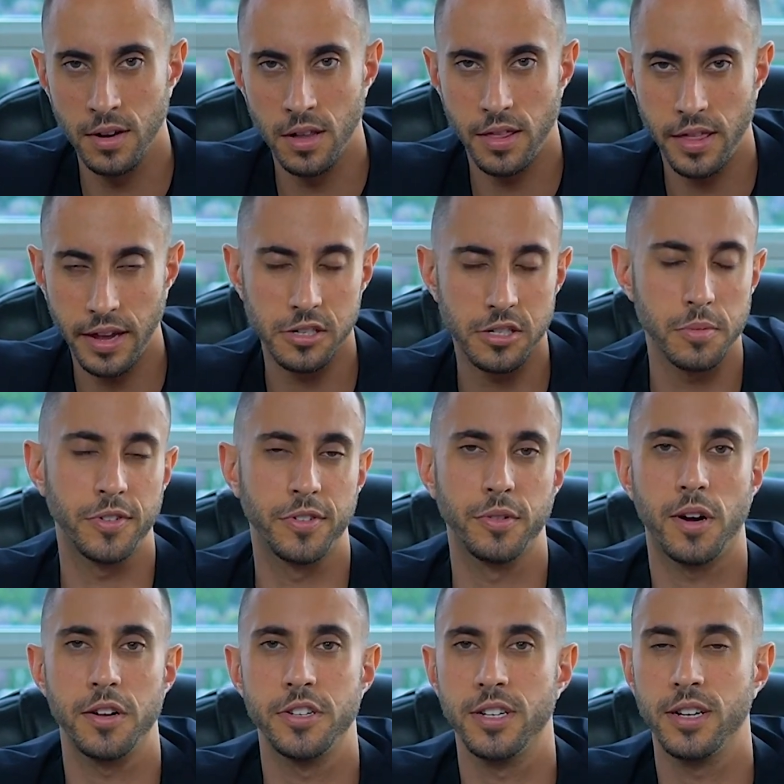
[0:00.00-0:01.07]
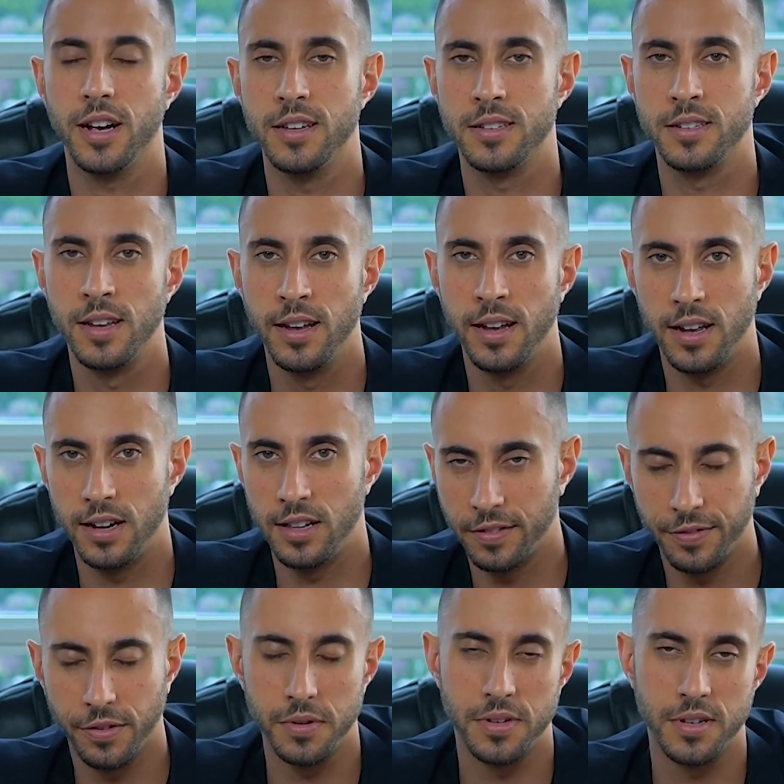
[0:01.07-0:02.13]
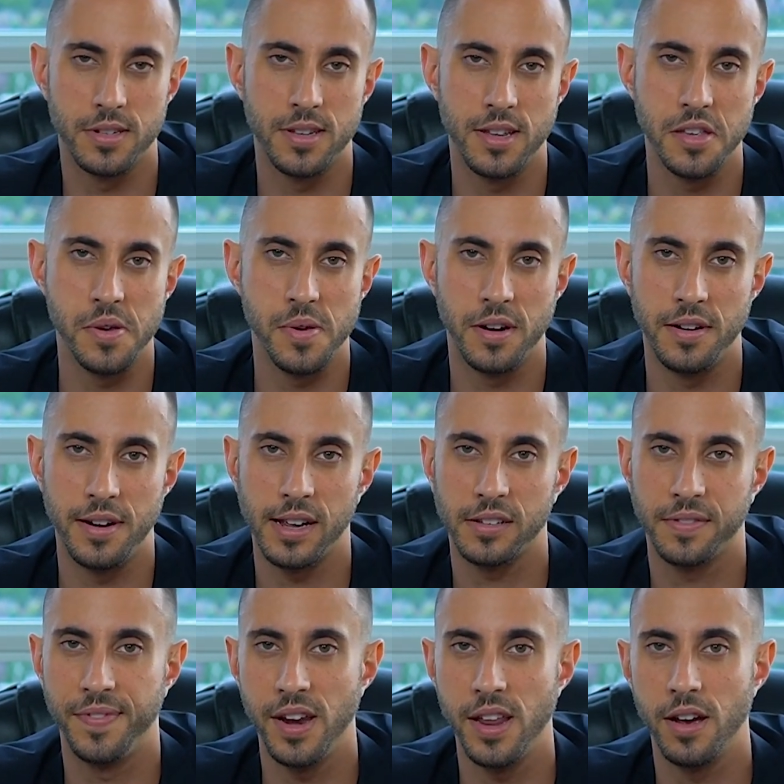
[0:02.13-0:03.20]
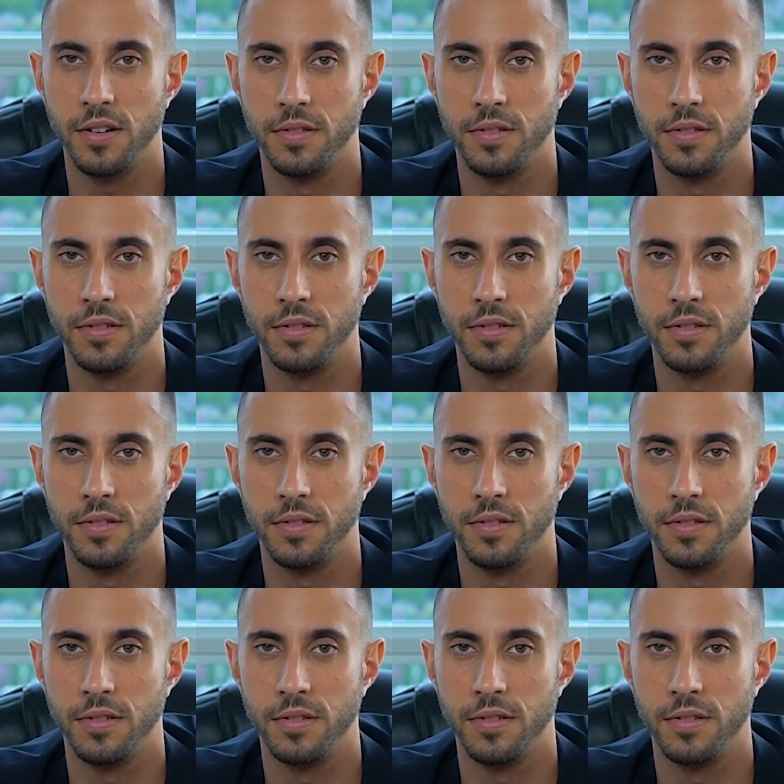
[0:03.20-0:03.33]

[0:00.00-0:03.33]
Thanks so much for watching guys, and I look forward to seeing you in our next video.